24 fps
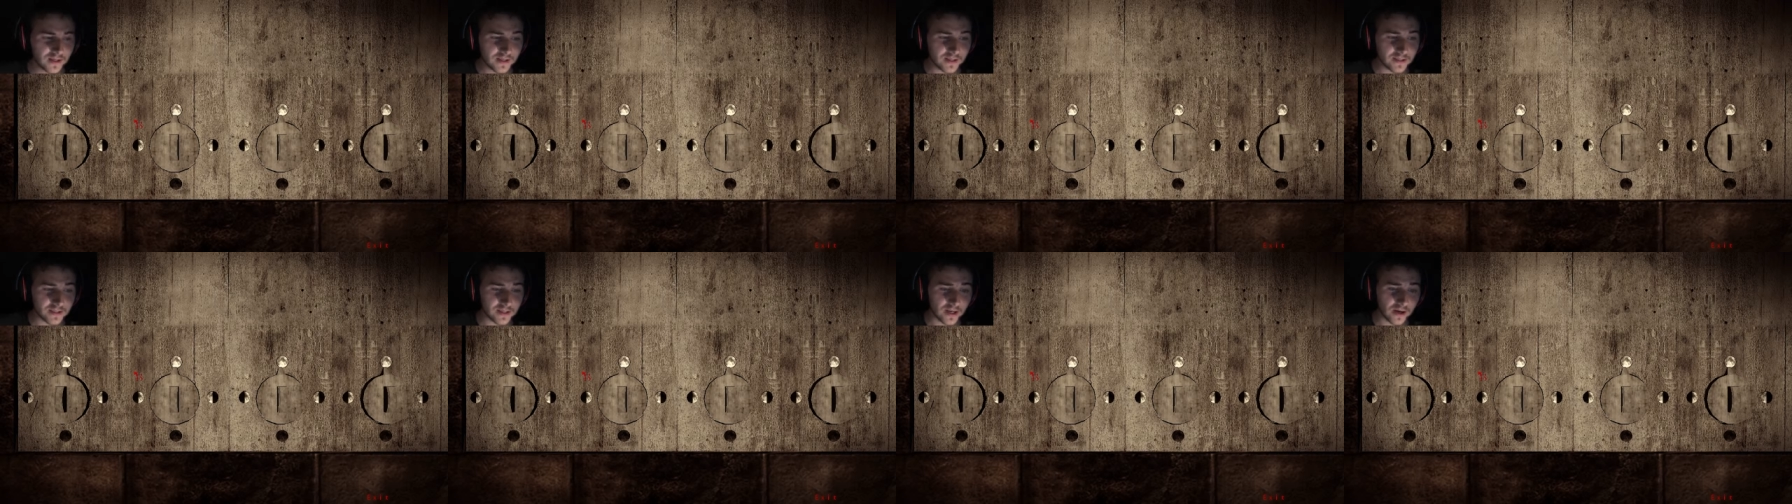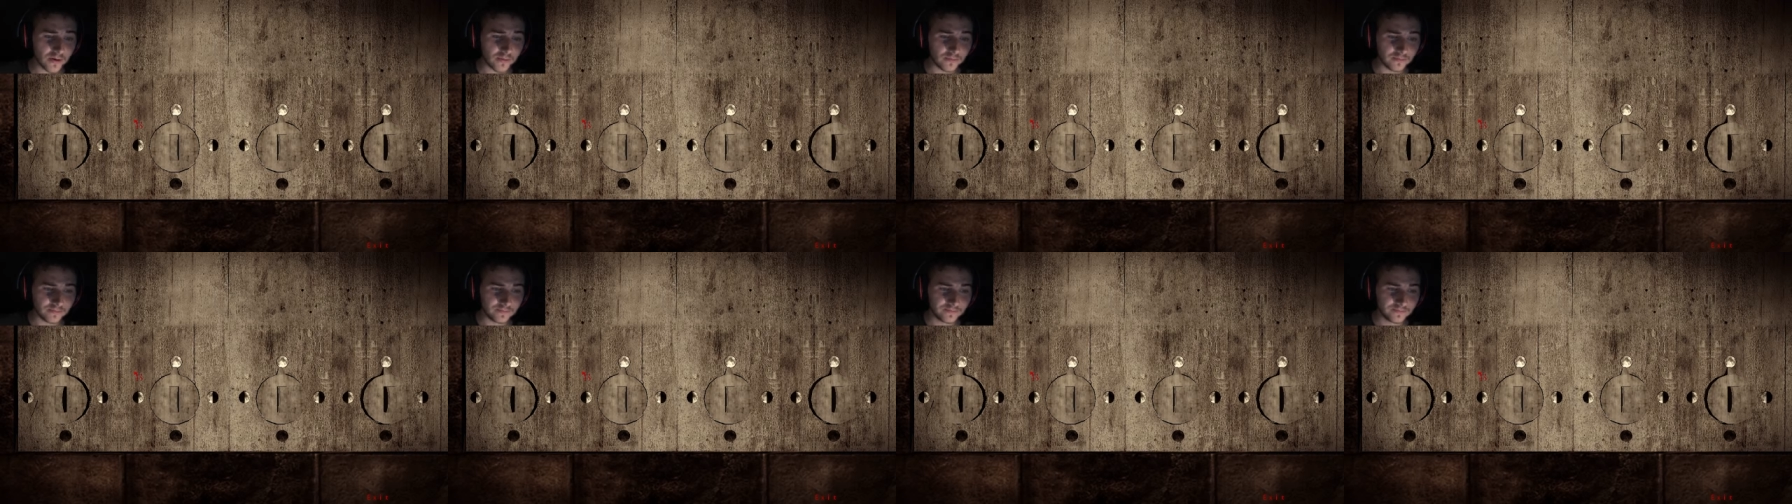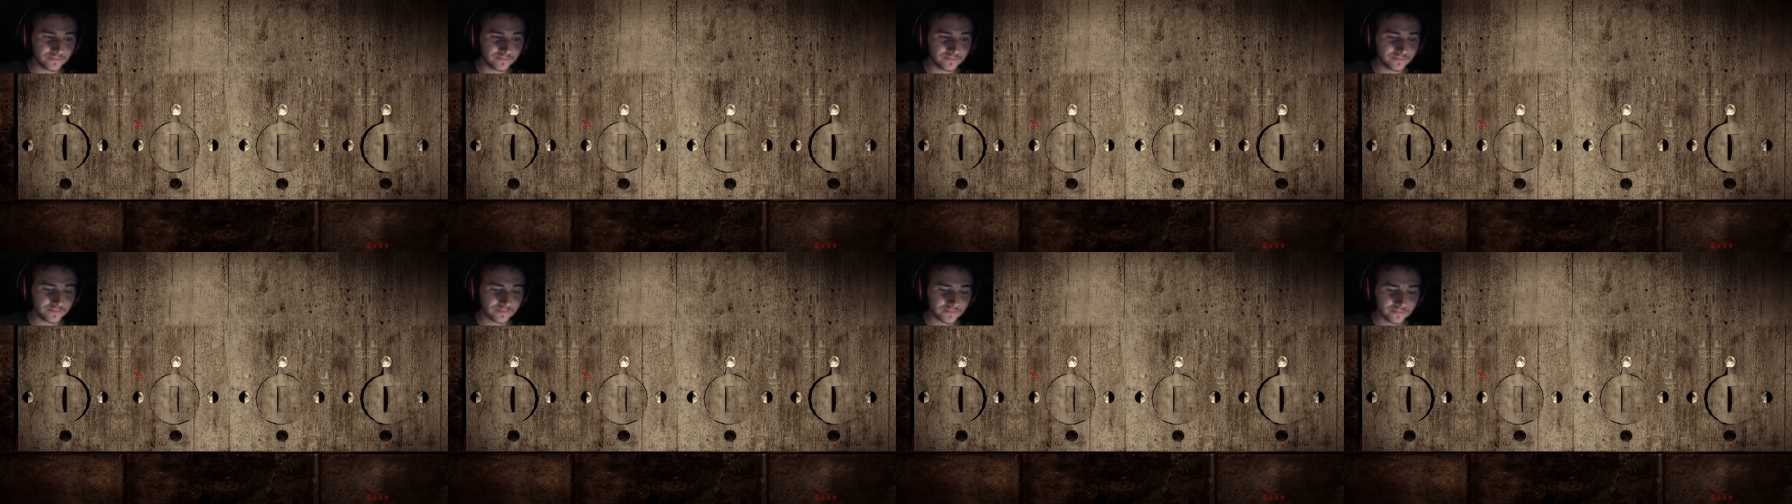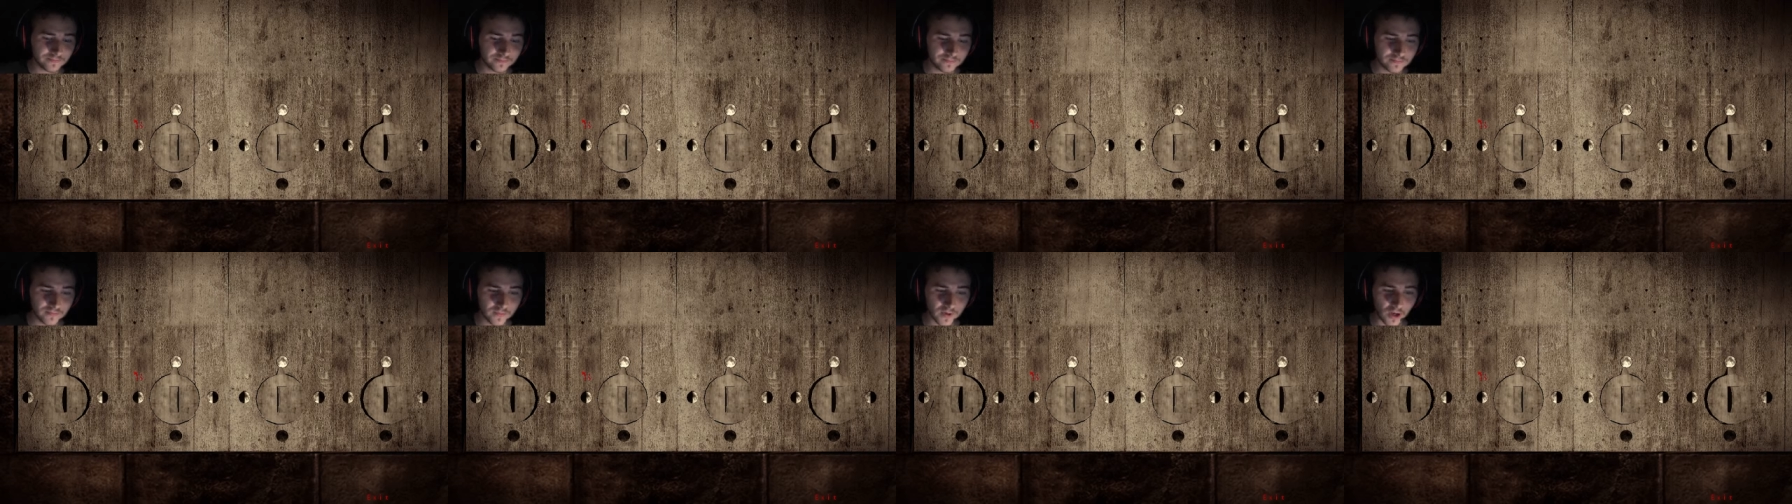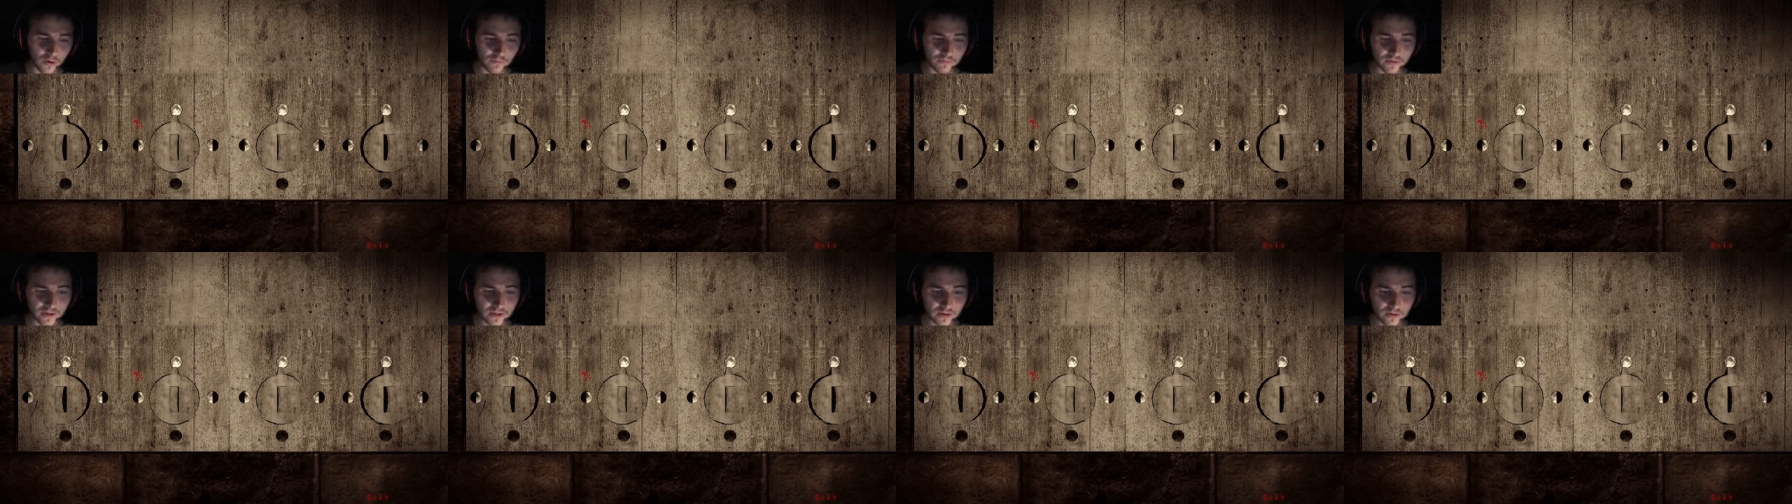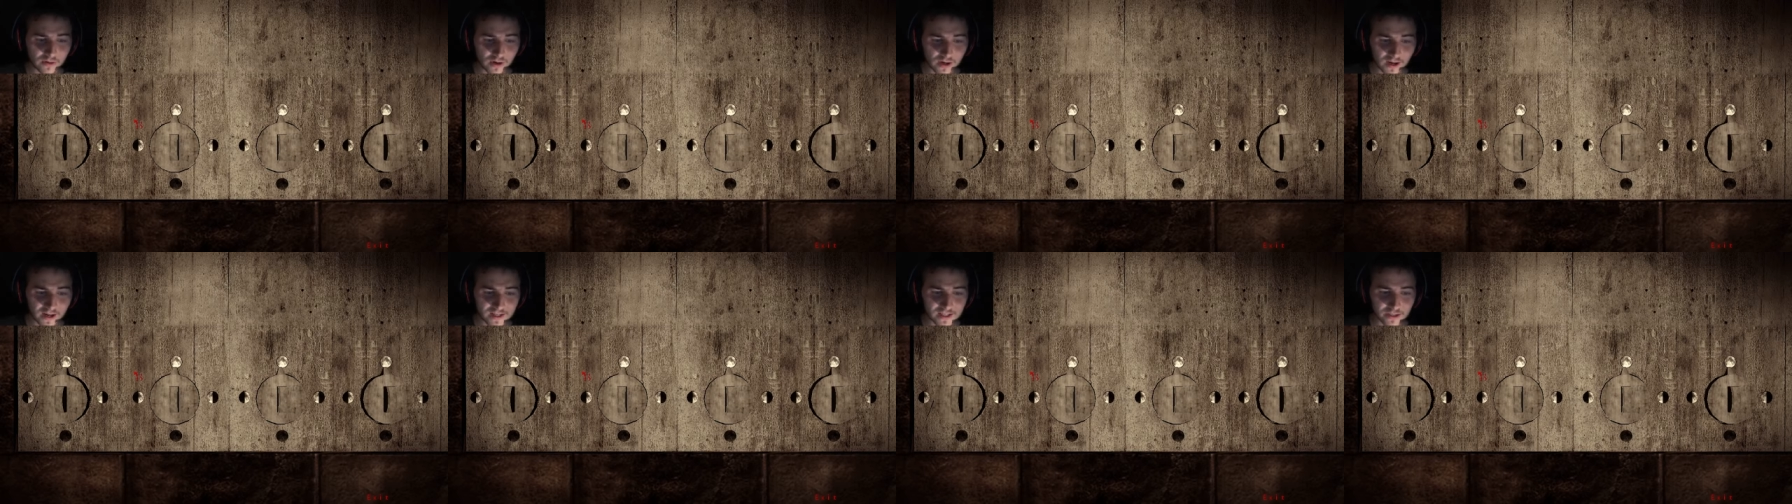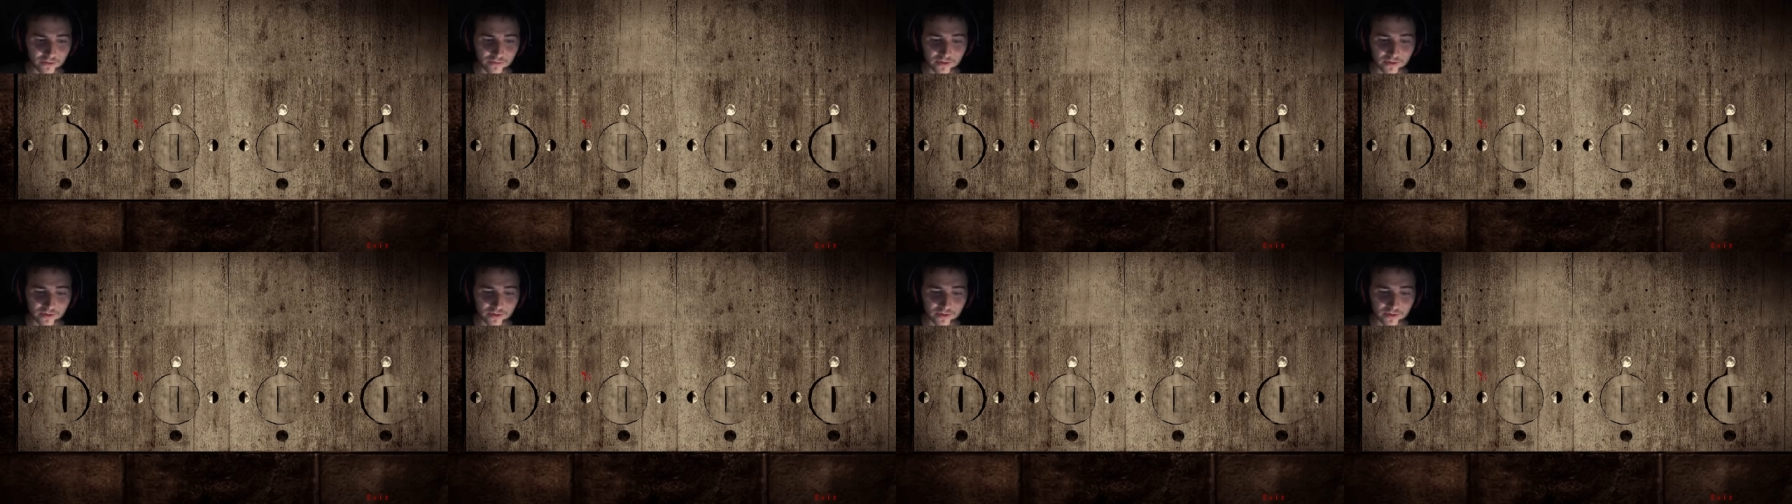So, hopefully you guys